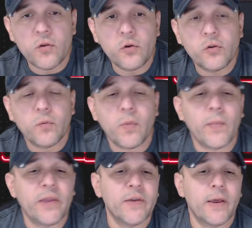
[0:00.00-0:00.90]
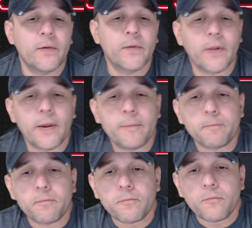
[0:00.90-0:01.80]
YouTube on my channel tonight.
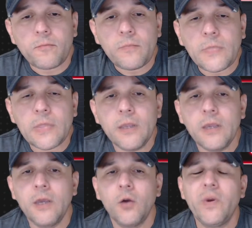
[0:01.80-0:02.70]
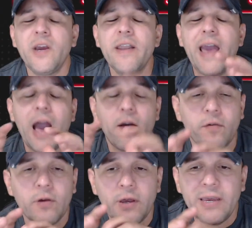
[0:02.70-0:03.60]
We're gonna
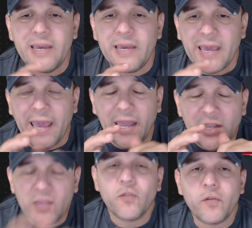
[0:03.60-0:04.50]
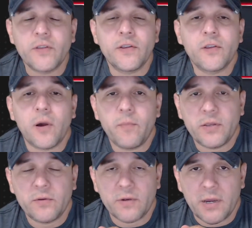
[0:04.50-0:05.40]
have an interesting
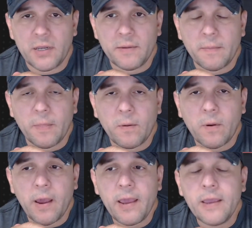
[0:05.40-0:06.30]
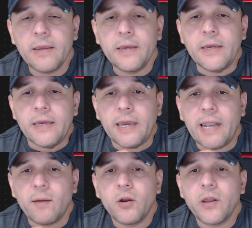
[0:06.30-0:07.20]
topic tonight, okay? And
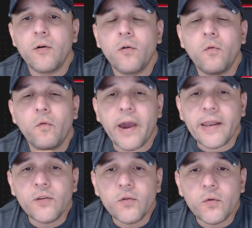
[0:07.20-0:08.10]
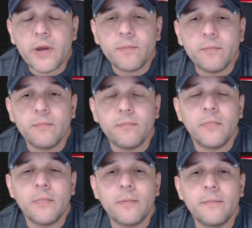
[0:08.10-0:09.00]
I'm gonna go right into it
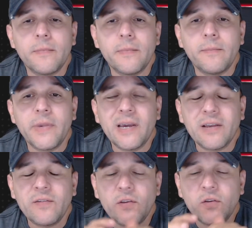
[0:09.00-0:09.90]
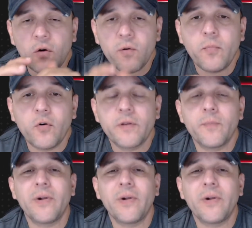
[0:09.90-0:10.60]
because it's so important.